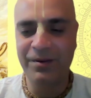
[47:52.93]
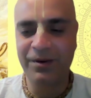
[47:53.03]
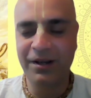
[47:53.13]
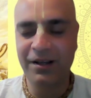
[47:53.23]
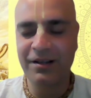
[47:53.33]

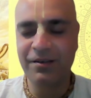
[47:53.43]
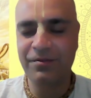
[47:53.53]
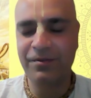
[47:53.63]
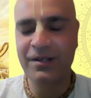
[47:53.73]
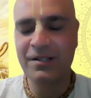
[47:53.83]
Okay,
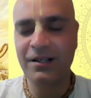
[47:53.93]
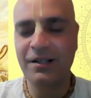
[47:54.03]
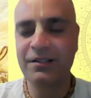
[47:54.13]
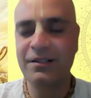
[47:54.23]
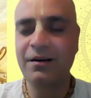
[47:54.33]
if it's
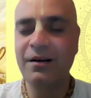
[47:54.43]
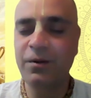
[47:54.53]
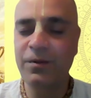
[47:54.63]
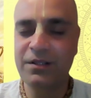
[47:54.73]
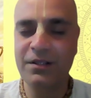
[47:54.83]
a
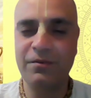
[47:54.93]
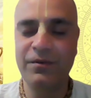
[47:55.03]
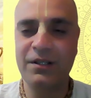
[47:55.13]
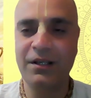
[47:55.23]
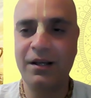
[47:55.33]
generic question
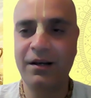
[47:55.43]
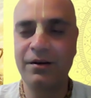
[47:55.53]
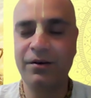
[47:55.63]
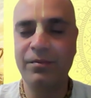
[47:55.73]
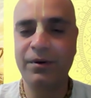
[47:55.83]
which can